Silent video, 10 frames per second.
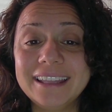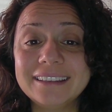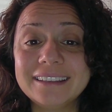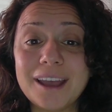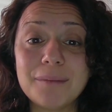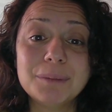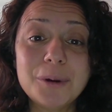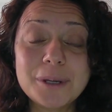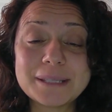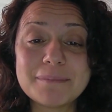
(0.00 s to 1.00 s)
I am the
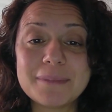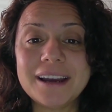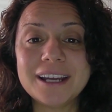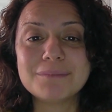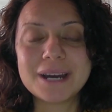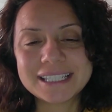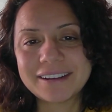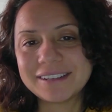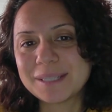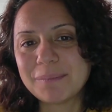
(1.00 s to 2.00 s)
person behind My
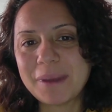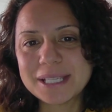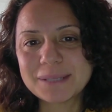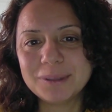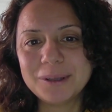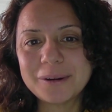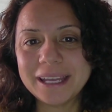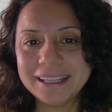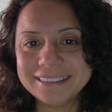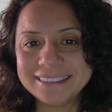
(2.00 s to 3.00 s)
Sacred Space blog
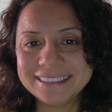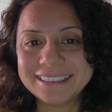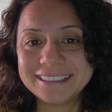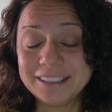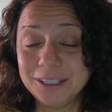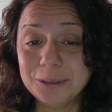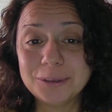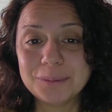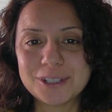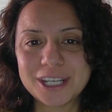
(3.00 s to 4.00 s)
and the
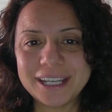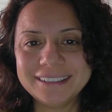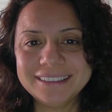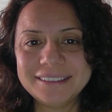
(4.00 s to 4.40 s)
YouTube channel.